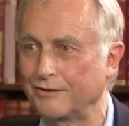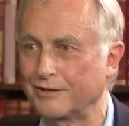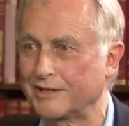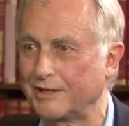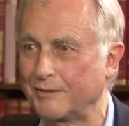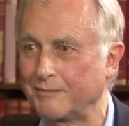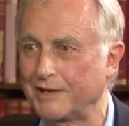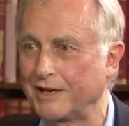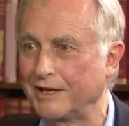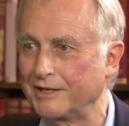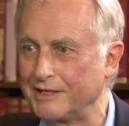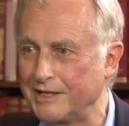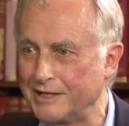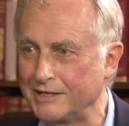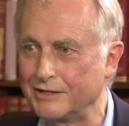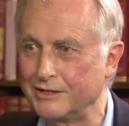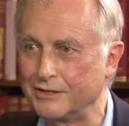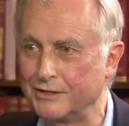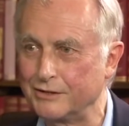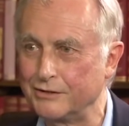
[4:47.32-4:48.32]
something I
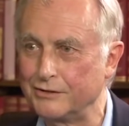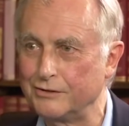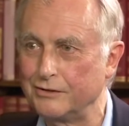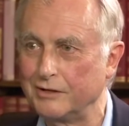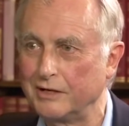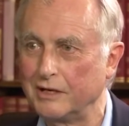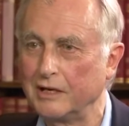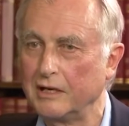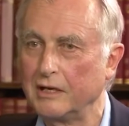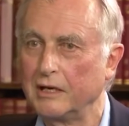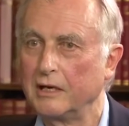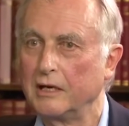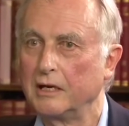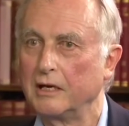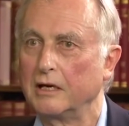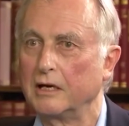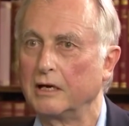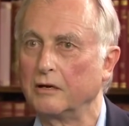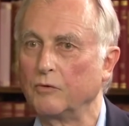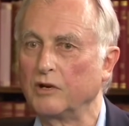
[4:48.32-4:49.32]
need to do.
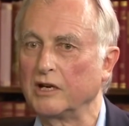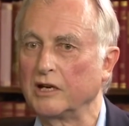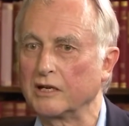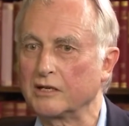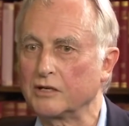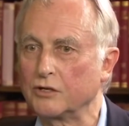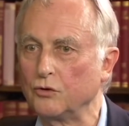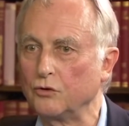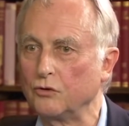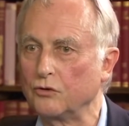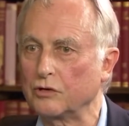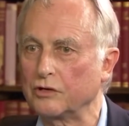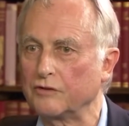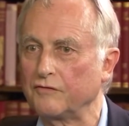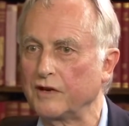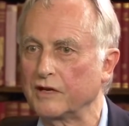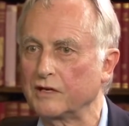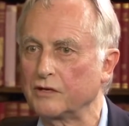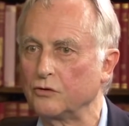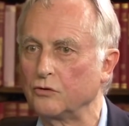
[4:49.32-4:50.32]
And when I talk,
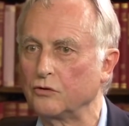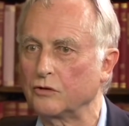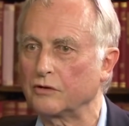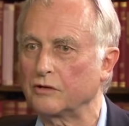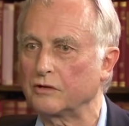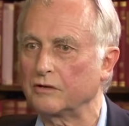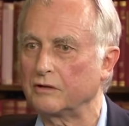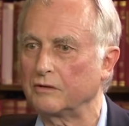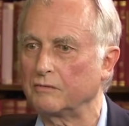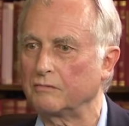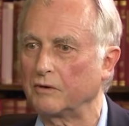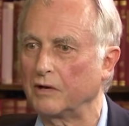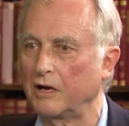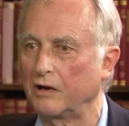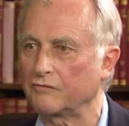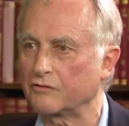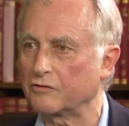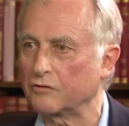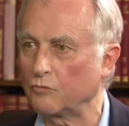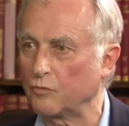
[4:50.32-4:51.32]
if I talk
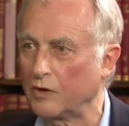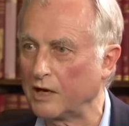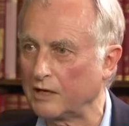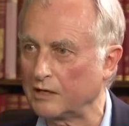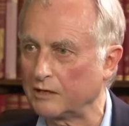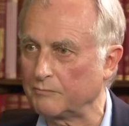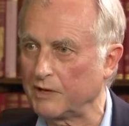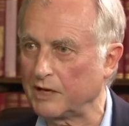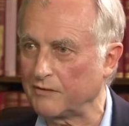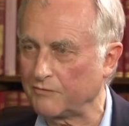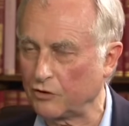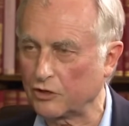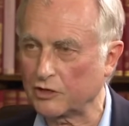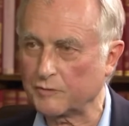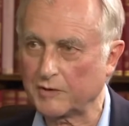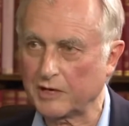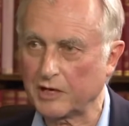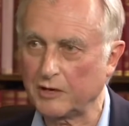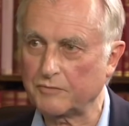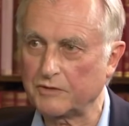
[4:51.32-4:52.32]
after a while, my voice
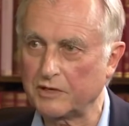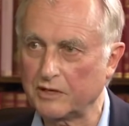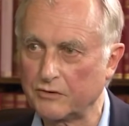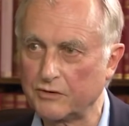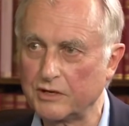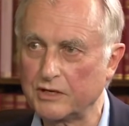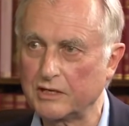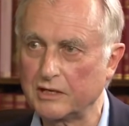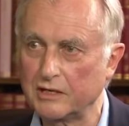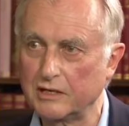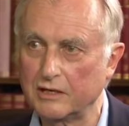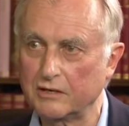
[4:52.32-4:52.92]
becomes increasingly